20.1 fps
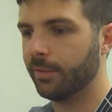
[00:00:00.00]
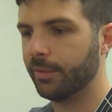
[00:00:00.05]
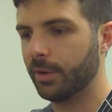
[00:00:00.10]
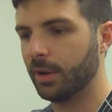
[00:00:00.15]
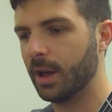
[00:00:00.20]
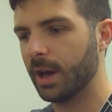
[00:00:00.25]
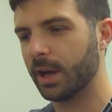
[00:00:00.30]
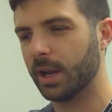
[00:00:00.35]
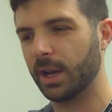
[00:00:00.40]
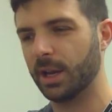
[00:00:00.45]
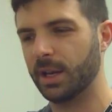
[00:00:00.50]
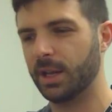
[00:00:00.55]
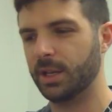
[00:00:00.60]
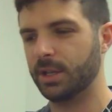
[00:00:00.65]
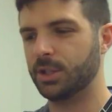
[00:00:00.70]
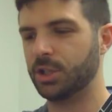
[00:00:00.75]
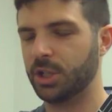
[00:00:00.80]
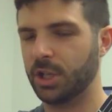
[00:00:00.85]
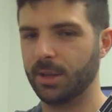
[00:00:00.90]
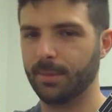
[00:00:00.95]
You're not going to need
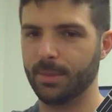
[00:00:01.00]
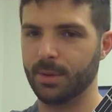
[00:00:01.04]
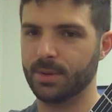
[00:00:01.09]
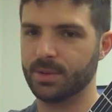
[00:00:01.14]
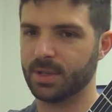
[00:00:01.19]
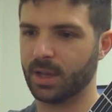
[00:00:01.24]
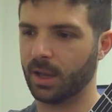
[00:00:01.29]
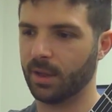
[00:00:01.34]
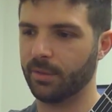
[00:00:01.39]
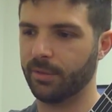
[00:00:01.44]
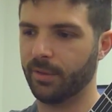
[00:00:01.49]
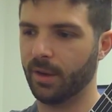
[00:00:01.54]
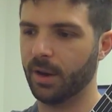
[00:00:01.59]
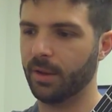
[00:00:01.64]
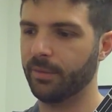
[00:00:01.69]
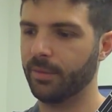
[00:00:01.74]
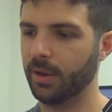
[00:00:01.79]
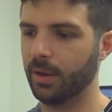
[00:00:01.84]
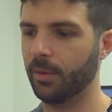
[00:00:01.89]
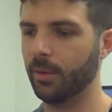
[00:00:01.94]
sheet music in front
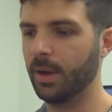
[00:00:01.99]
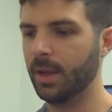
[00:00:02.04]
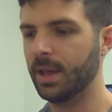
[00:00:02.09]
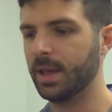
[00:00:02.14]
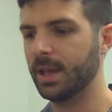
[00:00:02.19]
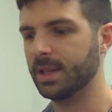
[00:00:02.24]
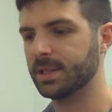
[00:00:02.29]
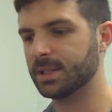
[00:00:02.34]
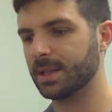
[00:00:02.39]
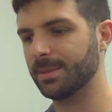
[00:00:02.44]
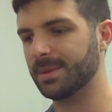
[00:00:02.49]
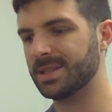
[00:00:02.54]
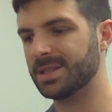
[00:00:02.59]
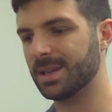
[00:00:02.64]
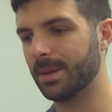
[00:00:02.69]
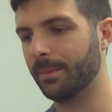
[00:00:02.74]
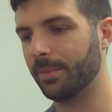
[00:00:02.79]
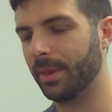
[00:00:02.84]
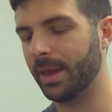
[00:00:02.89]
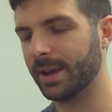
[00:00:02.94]
of you. It's going to be
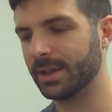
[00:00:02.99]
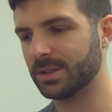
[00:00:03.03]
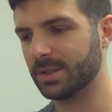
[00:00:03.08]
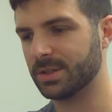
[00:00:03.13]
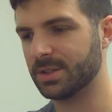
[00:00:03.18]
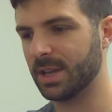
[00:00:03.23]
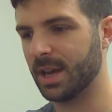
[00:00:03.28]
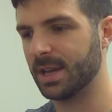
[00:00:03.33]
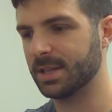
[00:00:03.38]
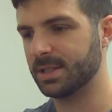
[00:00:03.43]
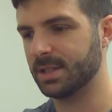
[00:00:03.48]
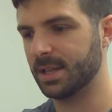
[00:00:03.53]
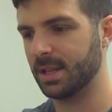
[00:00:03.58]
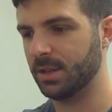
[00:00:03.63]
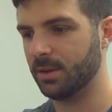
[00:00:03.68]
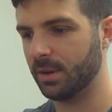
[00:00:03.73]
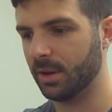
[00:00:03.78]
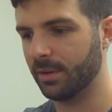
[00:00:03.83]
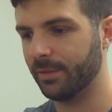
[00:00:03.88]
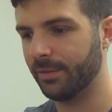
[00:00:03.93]
simple exercises that
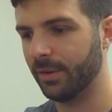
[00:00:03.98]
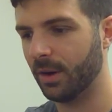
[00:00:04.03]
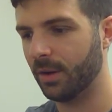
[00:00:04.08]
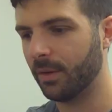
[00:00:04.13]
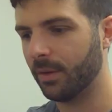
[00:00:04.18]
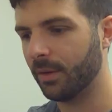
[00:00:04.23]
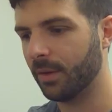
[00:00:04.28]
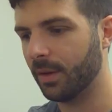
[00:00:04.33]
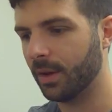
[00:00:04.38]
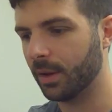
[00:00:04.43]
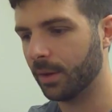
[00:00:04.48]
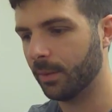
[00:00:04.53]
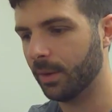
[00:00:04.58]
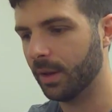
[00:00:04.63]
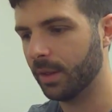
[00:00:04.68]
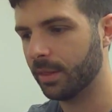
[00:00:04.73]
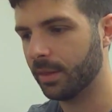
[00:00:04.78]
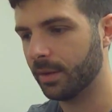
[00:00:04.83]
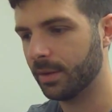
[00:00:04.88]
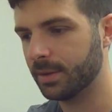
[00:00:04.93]
you can follow along
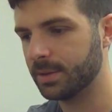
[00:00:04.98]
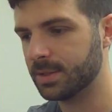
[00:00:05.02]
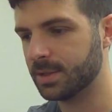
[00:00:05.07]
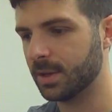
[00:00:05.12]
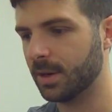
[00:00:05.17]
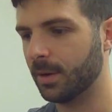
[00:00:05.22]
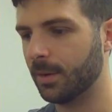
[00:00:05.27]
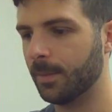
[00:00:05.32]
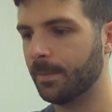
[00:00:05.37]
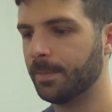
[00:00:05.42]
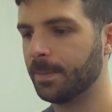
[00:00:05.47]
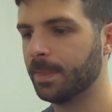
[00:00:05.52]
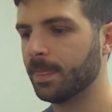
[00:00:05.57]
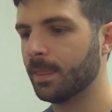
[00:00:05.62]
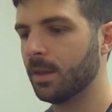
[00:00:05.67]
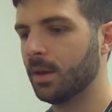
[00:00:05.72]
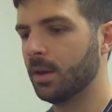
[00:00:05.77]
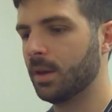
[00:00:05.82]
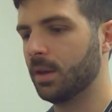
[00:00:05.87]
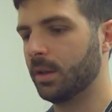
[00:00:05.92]
with. So
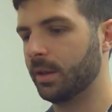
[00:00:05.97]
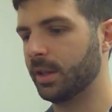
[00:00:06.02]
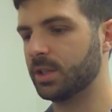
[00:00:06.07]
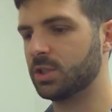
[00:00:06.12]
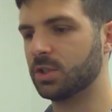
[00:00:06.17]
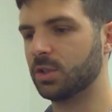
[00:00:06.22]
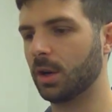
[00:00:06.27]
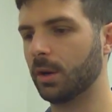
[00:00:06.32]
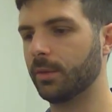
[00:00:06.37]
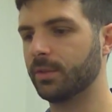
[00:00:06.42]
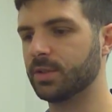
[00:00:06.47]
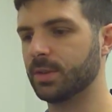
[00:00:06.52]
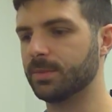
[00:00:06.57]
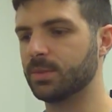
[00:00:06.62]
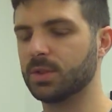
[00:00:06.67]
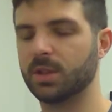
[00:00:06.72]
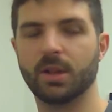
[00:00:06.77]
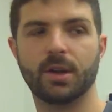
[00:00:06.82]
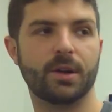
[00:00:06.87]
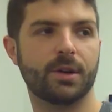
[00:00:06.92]
let's start with some
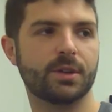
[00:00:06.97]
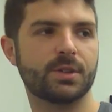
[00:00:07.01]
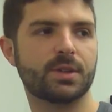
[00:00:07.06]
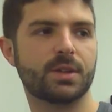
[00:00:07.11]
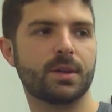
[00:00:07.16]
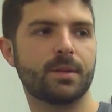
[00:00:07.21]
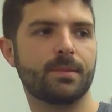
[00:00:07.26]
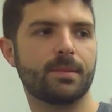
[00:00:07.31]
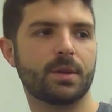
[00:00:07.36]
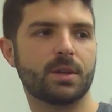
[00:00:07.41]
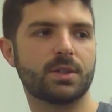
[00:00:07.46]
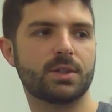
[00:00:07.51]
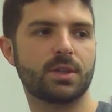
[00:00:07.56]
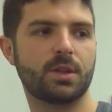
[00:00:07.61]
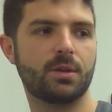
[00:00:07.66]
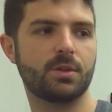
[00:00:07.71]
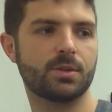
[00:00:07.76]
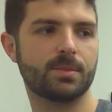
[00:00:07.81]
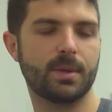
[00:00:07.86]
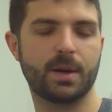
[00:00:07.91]
slurs.
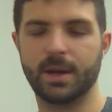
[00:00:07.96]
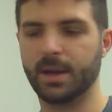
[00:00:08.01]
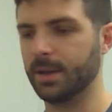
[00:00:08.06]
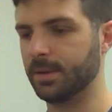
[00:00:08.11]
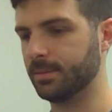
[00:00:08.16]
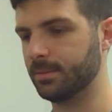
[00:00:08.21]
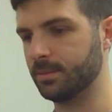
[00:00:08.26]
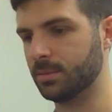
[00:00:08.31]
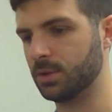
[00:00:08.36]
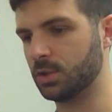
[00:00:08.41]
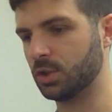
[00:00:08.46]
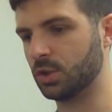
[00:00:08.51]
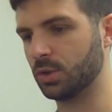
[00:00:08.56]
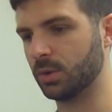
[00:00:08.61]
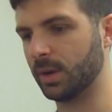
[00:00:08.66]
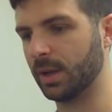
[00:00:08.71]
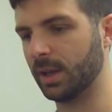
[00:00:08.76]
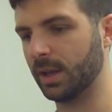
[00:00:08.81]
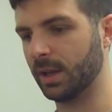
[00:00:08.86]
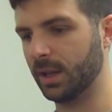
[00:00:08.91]
Excuse my
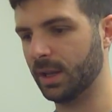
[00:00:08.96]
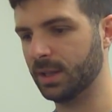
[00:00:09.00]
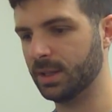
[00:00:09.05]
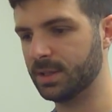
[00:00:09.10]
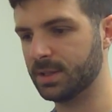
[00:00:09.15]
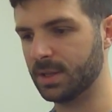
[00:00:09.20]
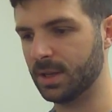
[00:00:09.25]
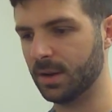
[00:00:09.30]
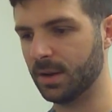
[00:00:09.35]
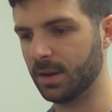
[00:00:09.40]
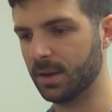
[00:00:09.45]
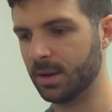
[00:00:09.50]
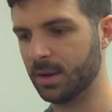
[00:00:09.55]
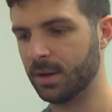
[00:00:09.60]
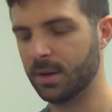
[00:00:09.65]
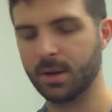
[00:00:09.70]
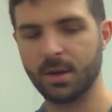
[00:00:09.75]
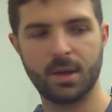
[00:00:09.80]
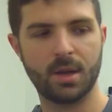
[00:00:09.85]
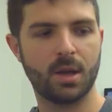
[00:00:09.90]
string ends here.
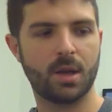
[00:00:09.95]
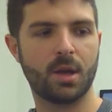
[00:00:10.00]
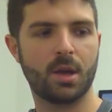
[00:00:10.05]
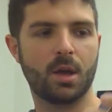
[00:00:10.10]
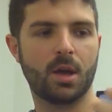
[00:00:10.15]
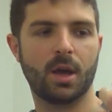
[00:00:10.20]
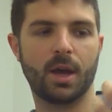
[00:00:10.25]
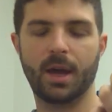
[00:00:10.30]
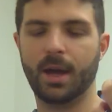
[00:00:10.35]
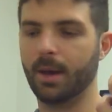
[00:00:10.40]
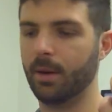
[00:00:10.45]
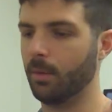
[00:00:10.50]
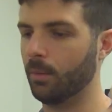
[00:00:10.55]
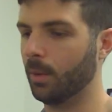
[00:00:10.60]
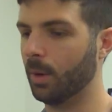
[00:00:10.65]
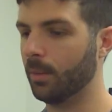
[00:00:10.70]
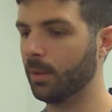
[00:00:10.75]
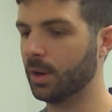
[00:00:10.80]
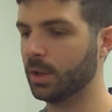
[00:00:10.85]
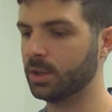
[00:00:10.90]

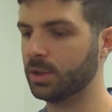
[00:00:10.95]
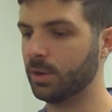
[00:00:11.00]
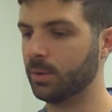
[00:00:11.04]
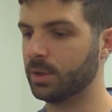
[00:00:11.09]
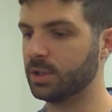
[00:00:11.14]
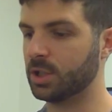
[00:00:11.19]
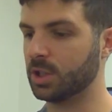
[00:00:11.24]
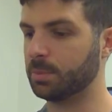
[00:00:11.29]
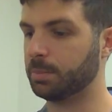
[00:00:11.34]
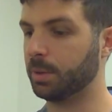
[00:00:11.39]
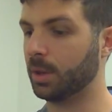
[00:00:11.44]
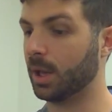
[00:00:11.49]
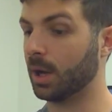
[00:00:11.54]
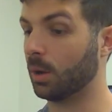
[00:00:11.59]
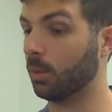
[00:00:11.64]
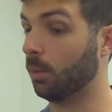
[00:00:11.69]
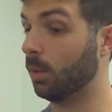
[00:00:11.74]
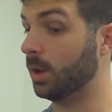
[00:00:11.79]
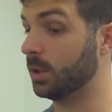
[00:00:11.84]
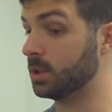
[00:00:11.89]
What we're going to do is just
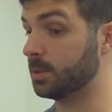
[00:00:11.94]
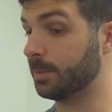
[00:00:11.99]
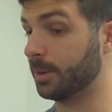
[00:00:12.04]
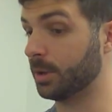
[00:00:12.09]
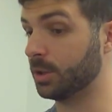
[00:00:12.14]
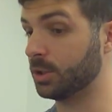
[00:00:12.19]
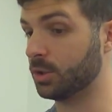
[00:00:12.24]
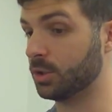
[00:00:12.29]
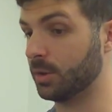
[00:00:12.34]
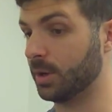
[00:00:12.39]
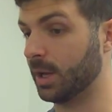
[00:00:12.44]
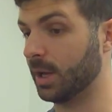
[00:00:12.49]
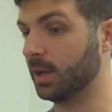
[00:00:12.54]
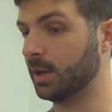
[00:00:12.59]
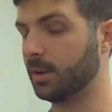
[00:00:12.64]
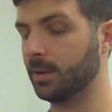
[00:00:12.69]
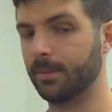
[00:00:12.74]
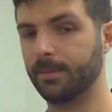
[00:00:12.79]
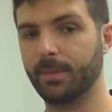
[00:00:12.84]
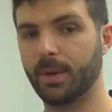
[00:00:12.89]
pluck once per
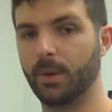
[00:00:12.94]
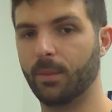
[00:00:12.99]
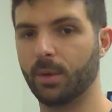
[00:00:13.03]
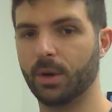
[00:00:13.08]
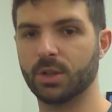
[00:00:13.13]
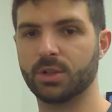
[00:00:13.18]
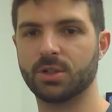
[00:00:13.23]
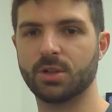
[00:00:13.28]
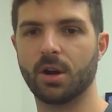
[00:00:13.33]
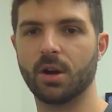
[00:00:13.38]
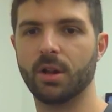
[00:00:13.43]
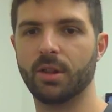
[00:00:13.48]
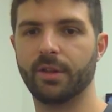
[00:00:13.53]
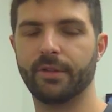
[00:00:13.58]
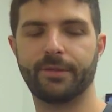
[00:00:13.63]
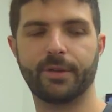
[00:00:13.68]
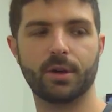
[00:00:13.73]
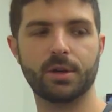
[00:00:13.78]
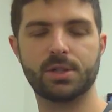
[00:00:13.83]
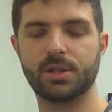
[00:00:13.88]
string, and we're going to start on the
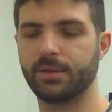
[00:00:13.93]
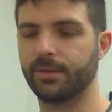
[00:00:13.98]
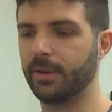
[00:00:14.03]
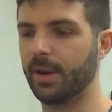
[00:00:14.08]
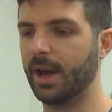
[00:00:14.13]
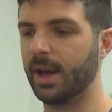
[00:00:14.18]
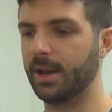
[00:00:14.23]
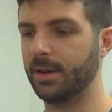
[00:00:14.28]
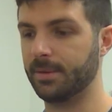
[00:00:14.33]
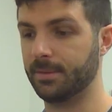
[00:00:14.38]
1st fret.